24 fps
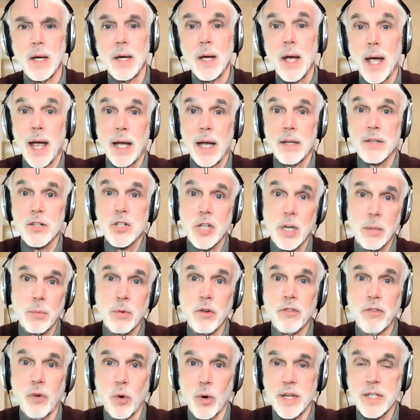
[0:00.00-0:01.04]
And
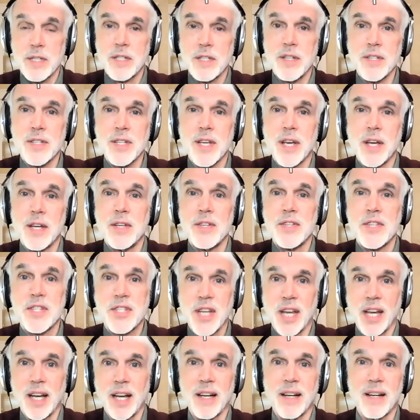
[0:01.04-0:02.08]
treble voices
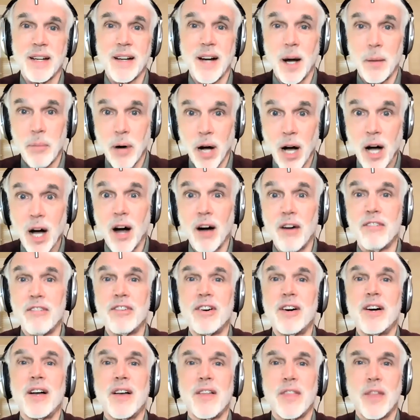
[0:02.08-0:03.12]
sing above
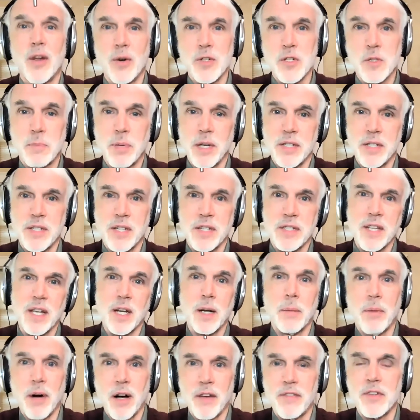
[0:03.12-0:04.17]
those pitches and
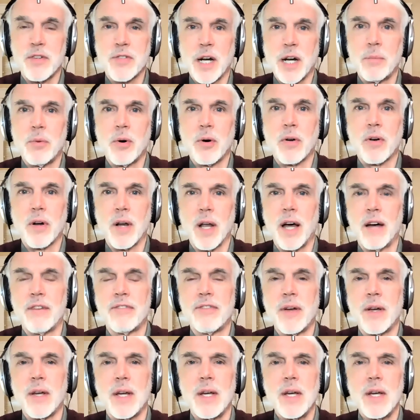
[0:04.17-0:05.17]
above the treble clef,